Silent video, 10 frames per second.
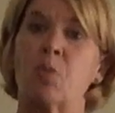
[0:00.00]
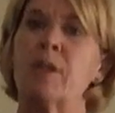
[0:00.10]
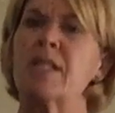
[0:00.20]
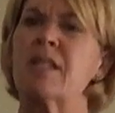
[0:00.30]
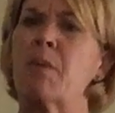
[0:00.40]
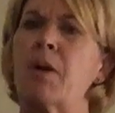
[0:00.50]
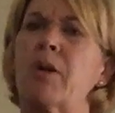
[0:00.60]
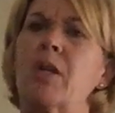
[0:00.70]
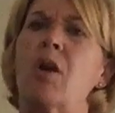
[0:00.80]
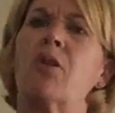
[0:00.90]
or what does the
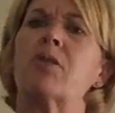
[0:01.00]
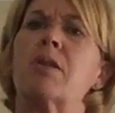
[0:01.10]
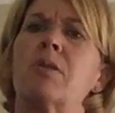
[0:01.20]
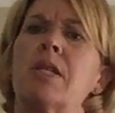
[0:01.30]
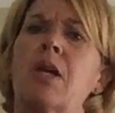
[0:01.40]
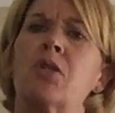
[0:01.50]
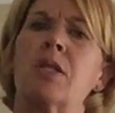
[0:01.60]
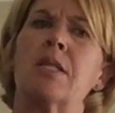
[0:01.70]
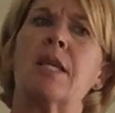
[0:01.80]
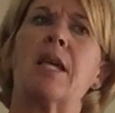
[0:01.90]
American Heart
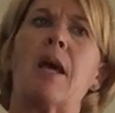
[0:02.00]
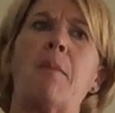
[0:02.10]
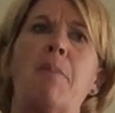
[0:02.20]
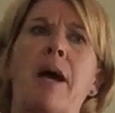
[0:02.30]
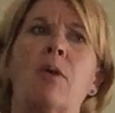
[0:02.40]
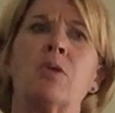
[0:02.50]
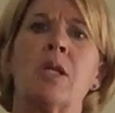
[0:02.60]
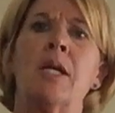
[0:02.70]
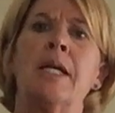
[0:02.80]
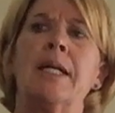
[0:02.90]
Association say about
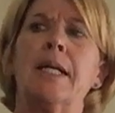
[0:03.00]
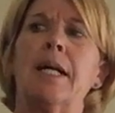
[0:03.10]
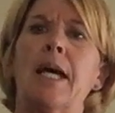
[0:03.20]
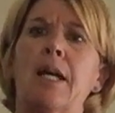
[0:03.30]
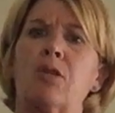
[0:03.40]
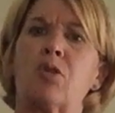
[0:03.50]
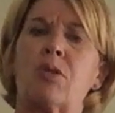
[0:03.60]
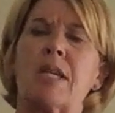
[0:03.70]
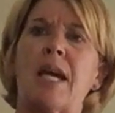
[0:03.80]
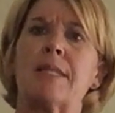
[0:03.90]

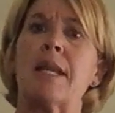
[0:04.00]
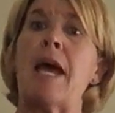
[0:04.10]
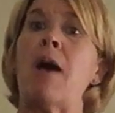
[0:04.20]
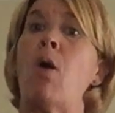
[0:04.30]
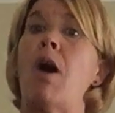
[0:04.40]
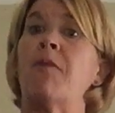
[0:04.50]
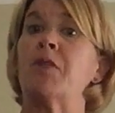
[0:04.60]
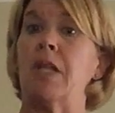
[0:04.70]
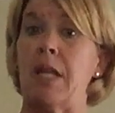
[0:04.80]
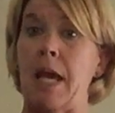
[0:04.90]
exercise and how
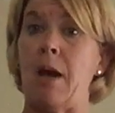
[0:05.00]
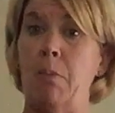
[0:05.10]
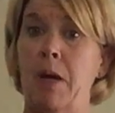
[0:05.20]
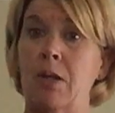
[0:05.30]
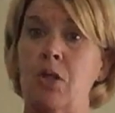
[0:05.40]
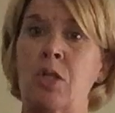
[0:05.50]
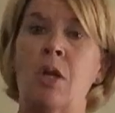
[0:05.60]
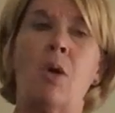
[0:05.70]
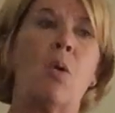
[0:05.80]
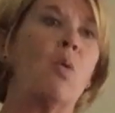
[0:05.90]
often and how much?
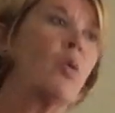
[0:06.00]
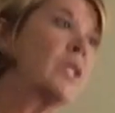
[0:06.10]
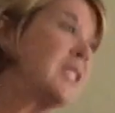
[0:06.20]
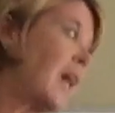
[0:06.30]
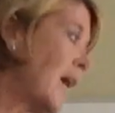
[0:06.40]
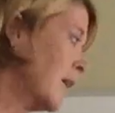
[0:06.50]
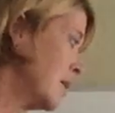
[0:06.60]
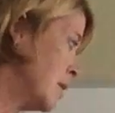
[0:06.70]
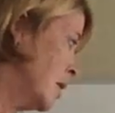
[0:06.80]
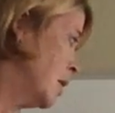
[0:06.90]
Or
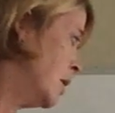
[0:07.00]
diet.